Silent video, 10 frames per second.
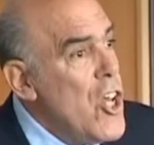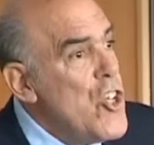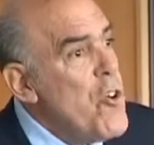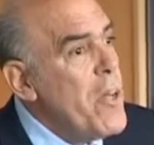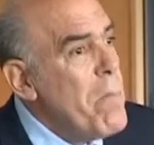
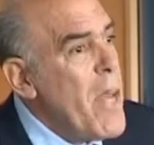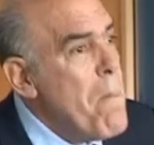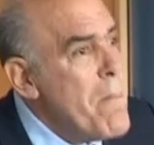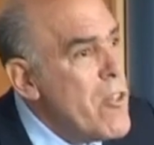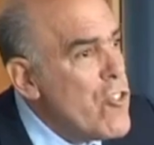You can be a
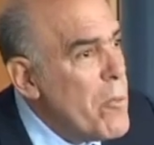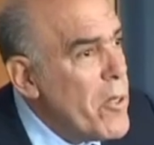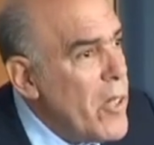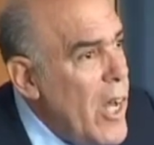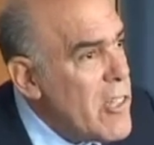
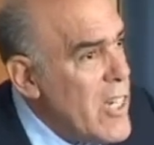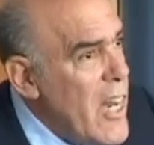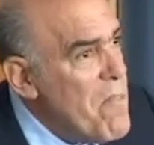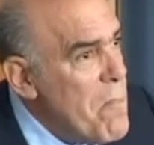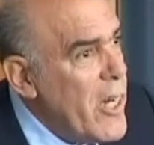miserable cuss and
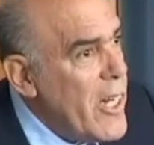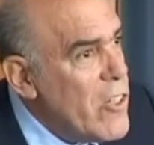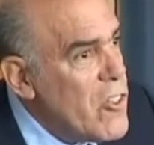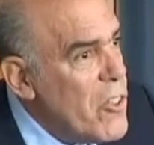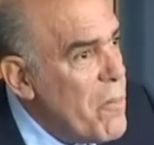have money.
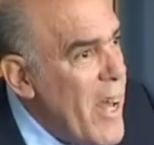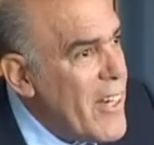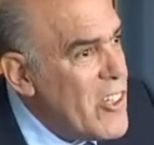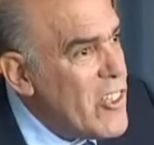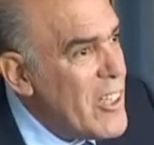It's still
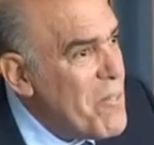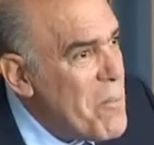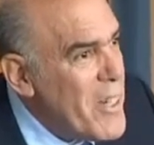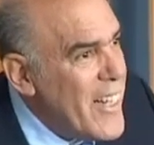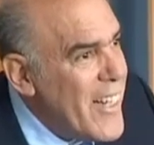mad. You still have
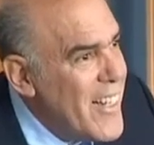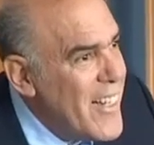the money.